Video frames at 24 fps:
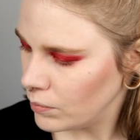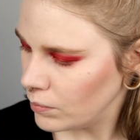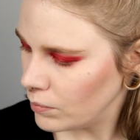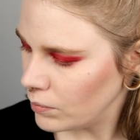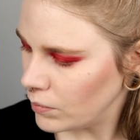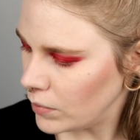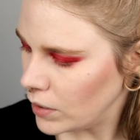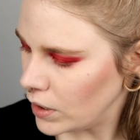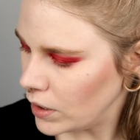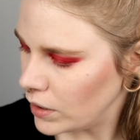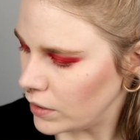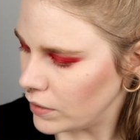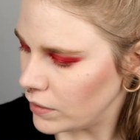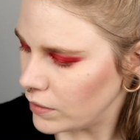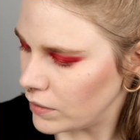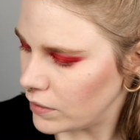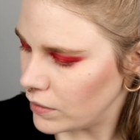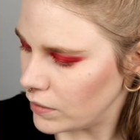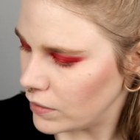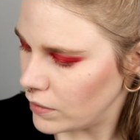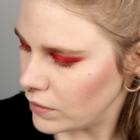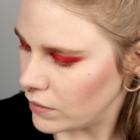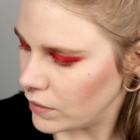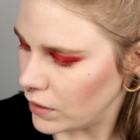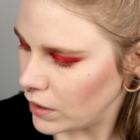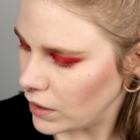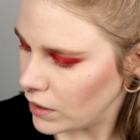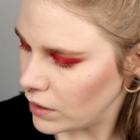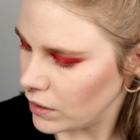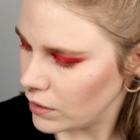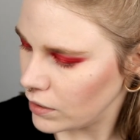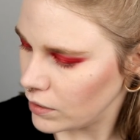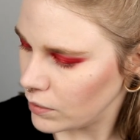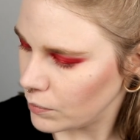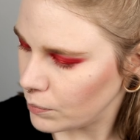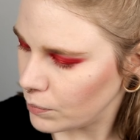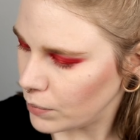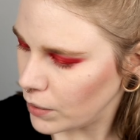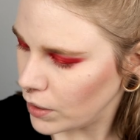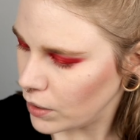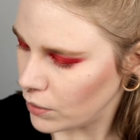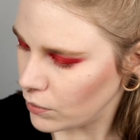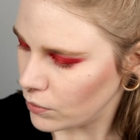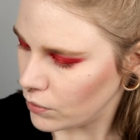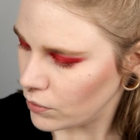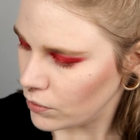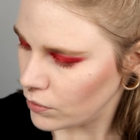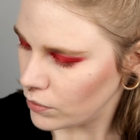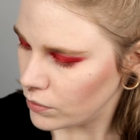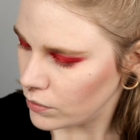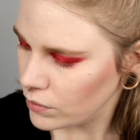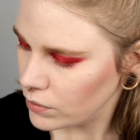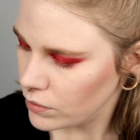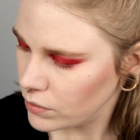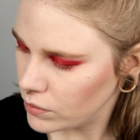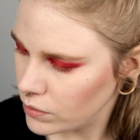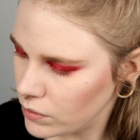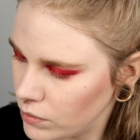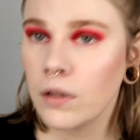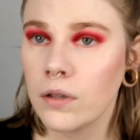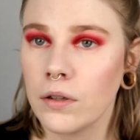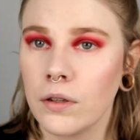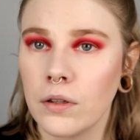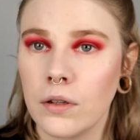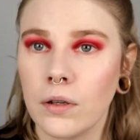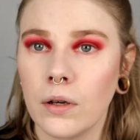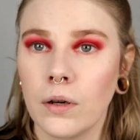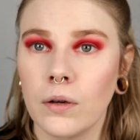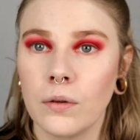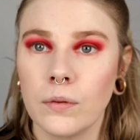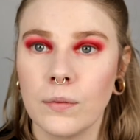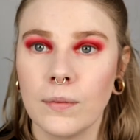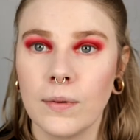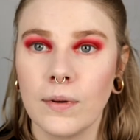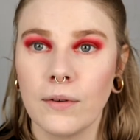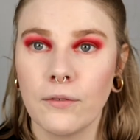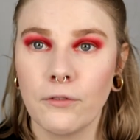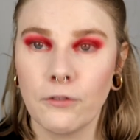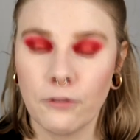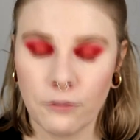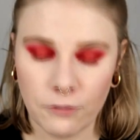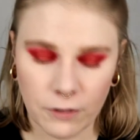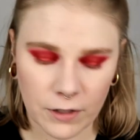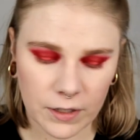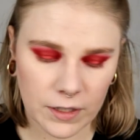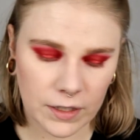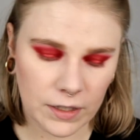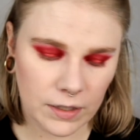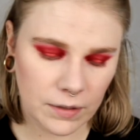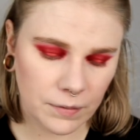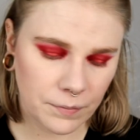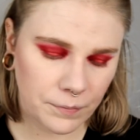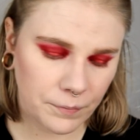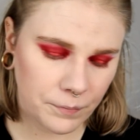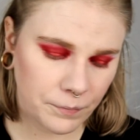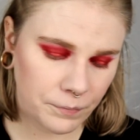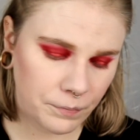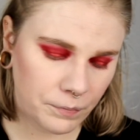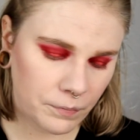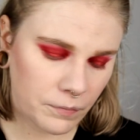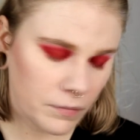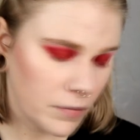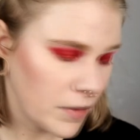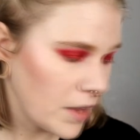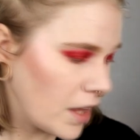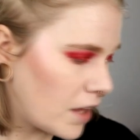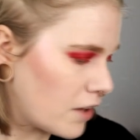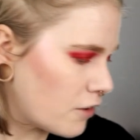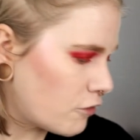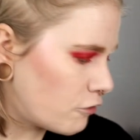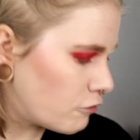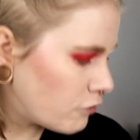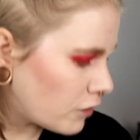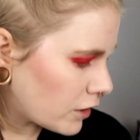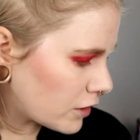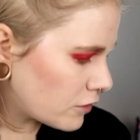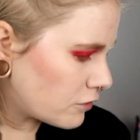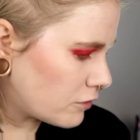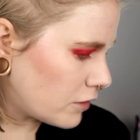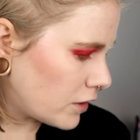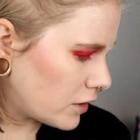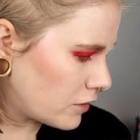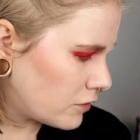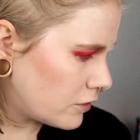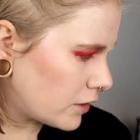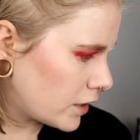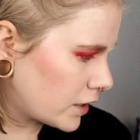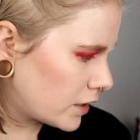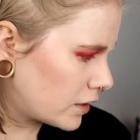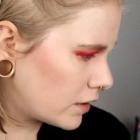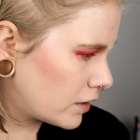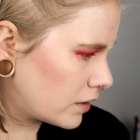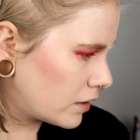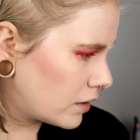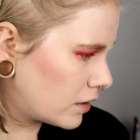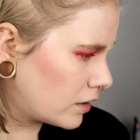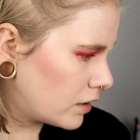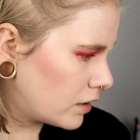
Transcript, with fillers: my setting powder. You know, fuck. Fuck, fuck, fuck.